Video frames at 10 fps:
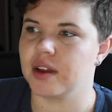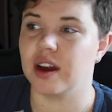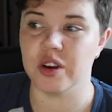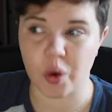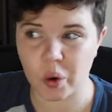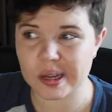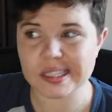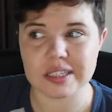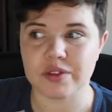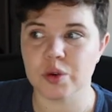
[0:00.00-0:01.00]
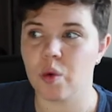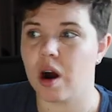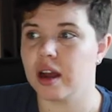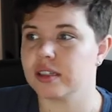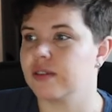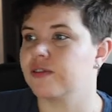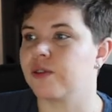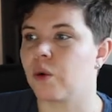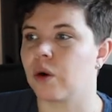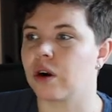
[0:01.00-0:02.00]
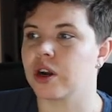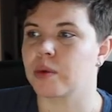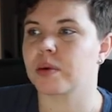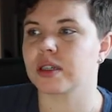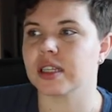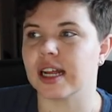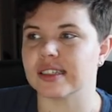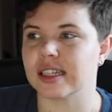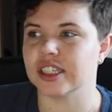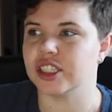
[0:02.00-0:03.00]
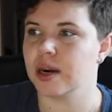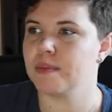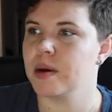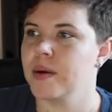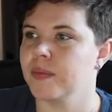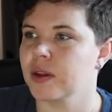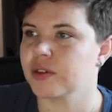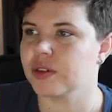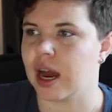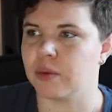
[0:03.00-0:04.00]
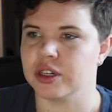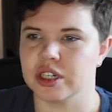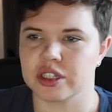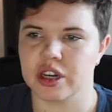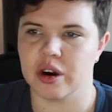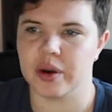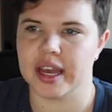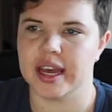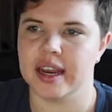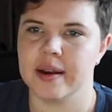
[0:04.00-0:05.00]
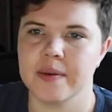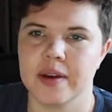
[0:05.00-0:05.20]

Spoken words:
a noise if you want for your person as they jump. So that would just go in